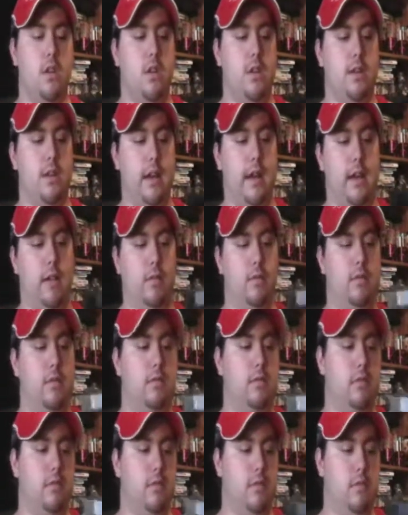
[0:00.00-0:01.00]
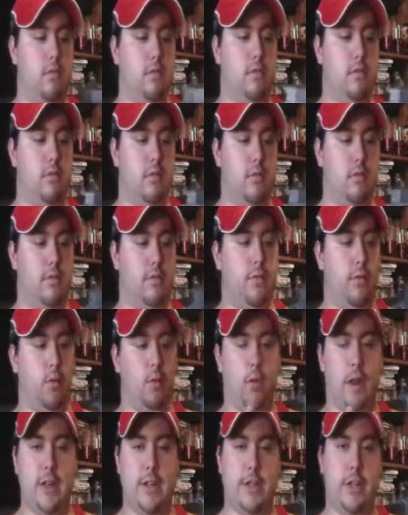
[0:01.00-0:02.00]
Now, for a
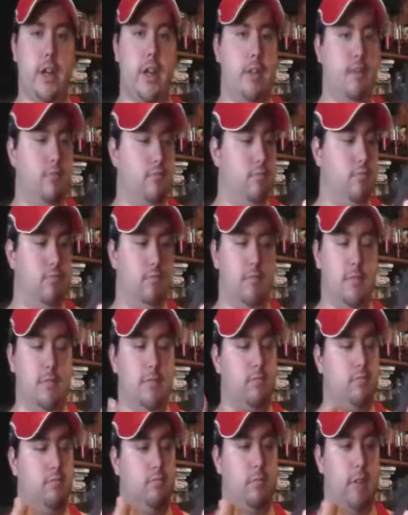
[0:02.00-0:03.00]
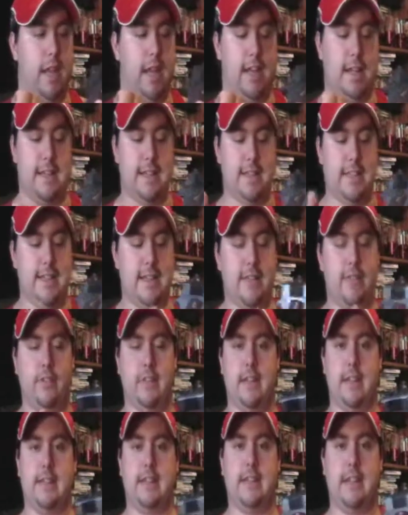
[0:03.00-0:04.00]
range gun, I can
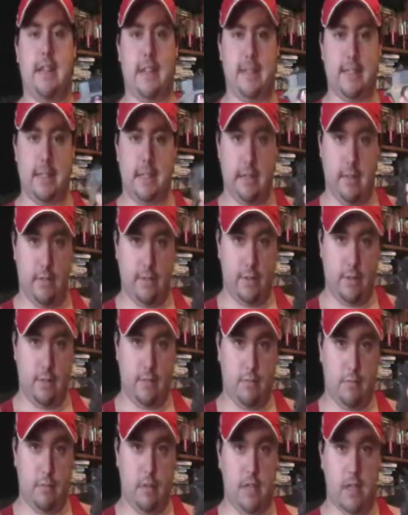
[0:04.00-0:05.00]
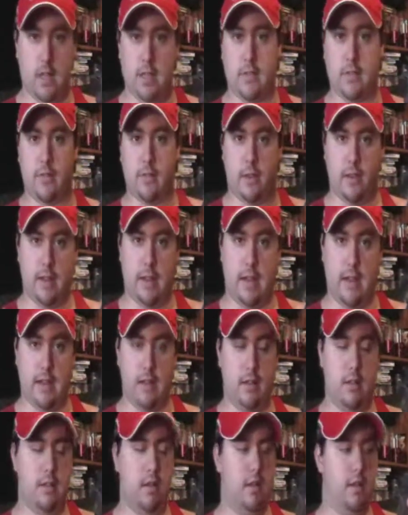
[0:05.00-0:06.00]
definitely say 1911 because of all that.
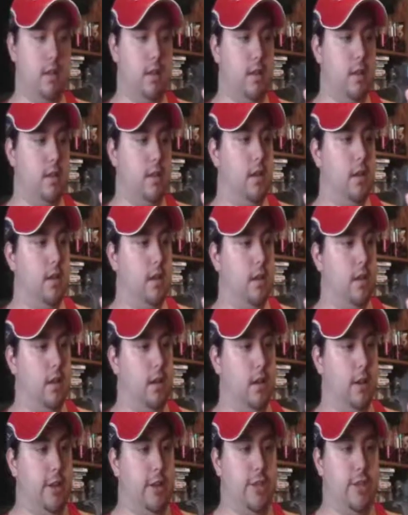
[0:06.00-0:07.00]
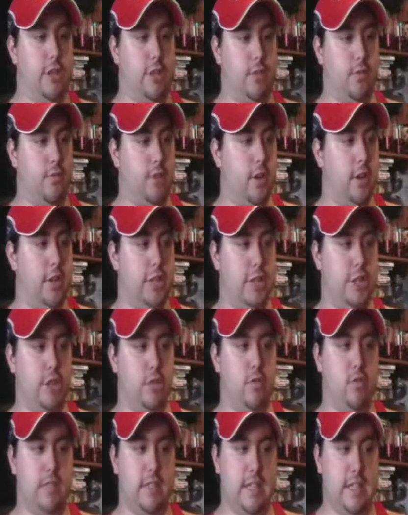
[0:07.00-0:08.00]
It's just fun to
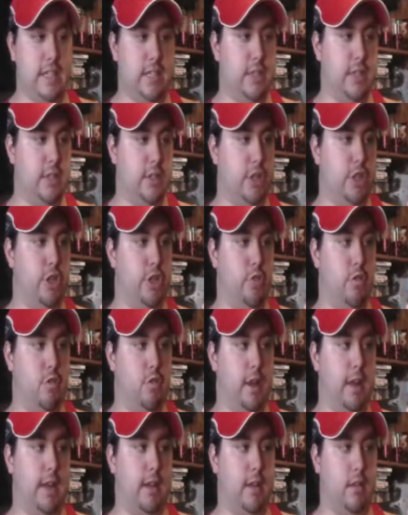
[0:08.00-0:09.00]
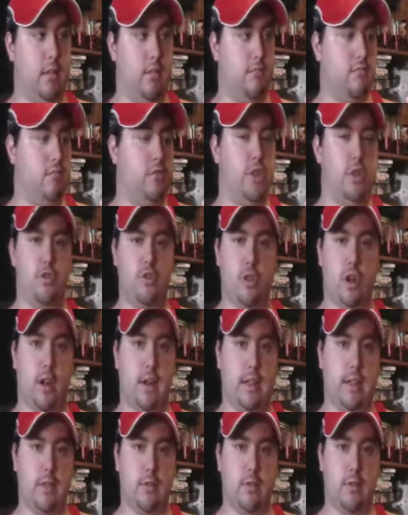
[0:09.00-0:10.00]
shoot. It's easy to shoot. I can shoot
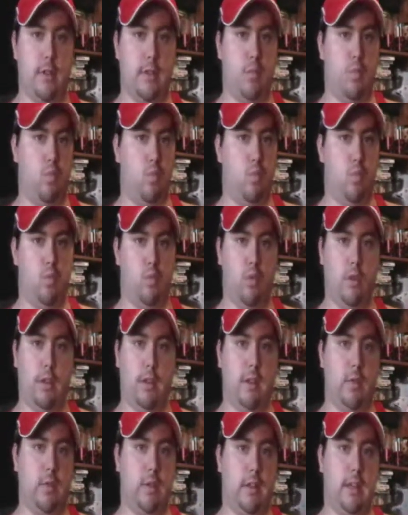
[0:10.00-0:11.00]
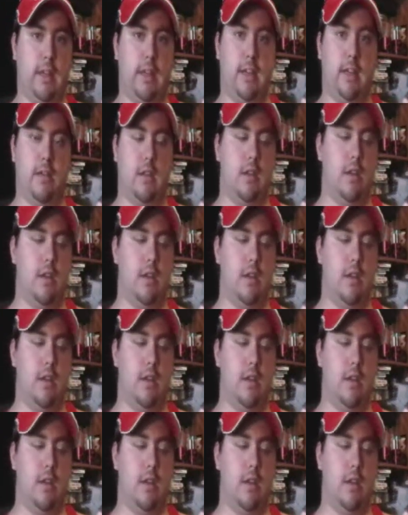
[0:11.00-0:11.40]
targets with it really quickly.